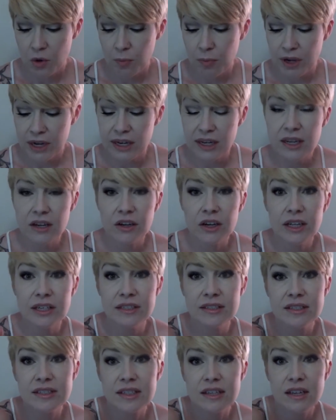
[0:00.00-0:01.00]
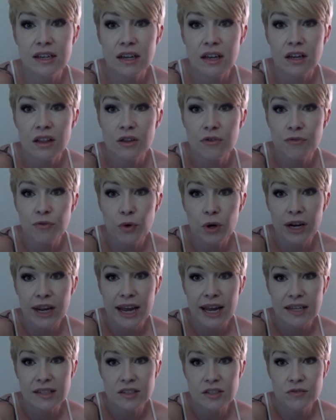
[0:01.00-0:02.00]
but here is the
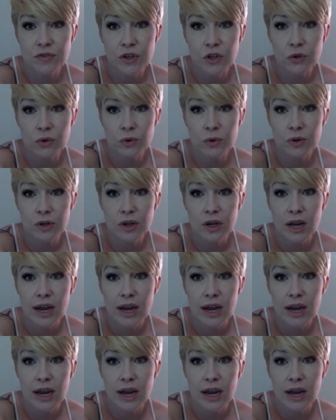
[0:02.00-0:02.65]
forecast view.